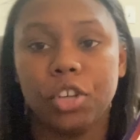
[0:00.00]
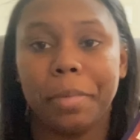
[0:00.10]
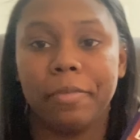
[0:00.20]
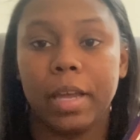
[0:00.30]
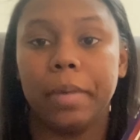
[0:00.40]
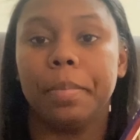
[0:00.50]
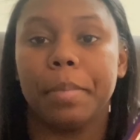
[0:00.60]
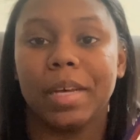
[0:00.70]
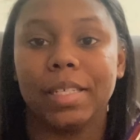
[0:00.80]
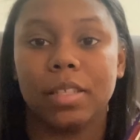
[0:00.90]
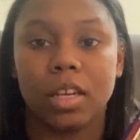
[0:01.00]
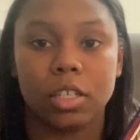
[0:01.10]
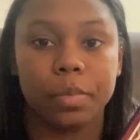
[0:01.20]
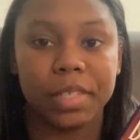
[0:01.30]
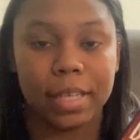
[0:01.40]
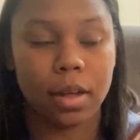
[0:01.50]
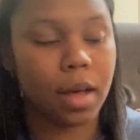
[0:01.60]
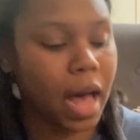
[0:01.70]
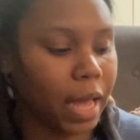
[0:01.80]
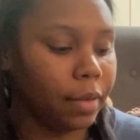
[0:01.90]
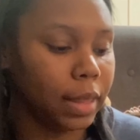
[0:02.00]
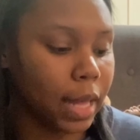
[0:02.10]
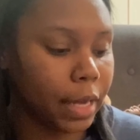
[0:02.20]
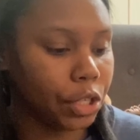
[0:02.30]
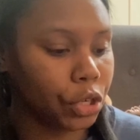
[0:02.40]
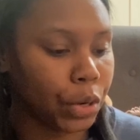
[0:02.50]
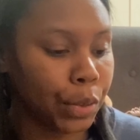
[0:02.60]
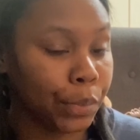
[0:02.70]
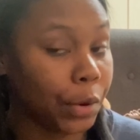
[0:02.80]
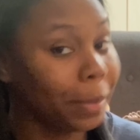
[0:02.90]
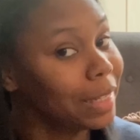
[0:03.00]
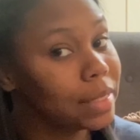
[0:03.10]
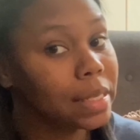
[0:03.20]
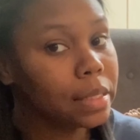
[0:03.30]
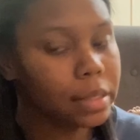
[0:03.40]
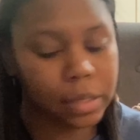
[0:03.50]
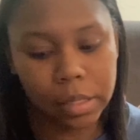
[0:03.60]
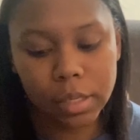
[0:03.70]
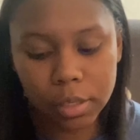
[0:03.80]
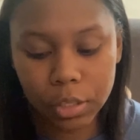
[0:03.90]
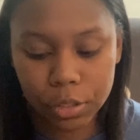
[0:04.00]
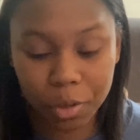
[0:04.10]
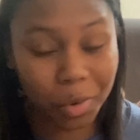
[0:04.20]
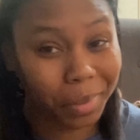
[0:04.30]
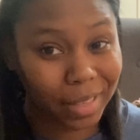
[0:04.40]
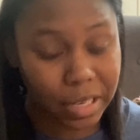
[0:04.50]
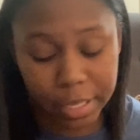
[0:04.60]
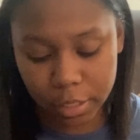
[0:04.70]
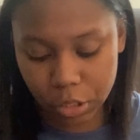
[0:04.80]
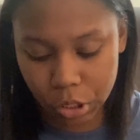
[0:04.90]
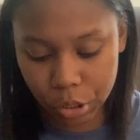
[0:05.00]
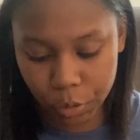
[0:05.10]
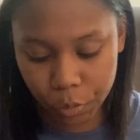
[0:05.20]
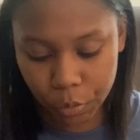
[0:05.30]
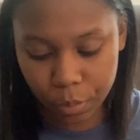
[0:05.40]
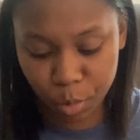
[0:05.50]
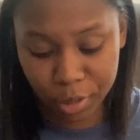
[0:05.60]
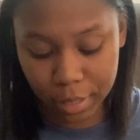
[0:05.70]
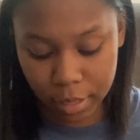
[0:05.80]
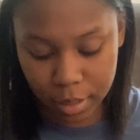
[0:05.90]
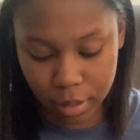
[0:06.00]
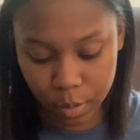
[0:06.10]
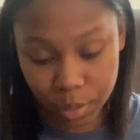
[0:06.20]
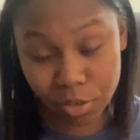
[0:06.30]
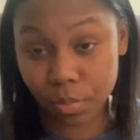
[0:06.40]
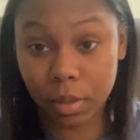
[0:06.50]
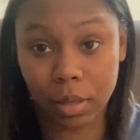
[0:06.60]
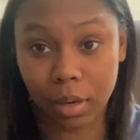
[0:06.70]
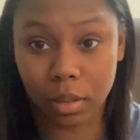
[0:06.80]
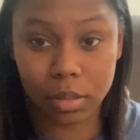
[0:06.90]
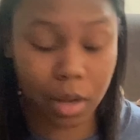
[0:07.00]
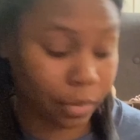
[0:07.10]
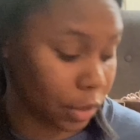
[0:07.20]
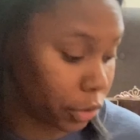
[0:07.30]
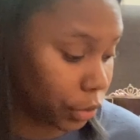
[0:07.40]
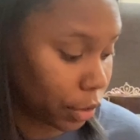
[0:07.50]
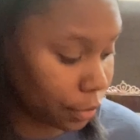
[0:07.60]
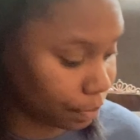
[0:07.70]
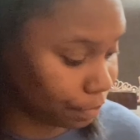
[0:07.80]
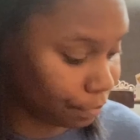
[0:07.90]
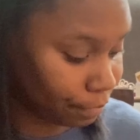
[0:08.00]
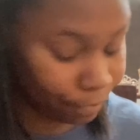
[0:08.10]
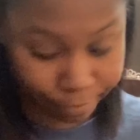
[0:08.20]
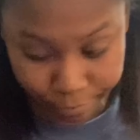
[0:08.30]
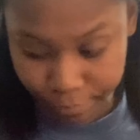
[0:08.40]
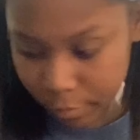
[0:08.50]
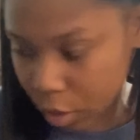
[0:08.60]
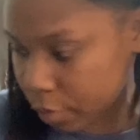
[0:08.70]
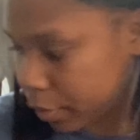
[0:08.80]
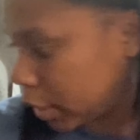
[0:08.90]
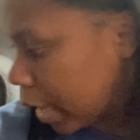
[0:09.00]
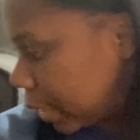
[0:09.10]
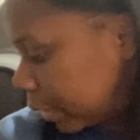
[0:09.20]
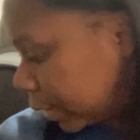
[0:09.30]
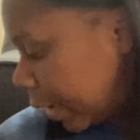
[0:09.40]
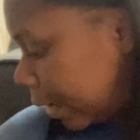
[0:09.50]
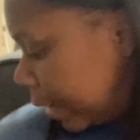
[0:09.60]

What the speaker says: of Venom by Sachin Patel. I liked her romances, so I'm hoping that I like this too. More than anything though, I just really like this cover, so hopefully I like that.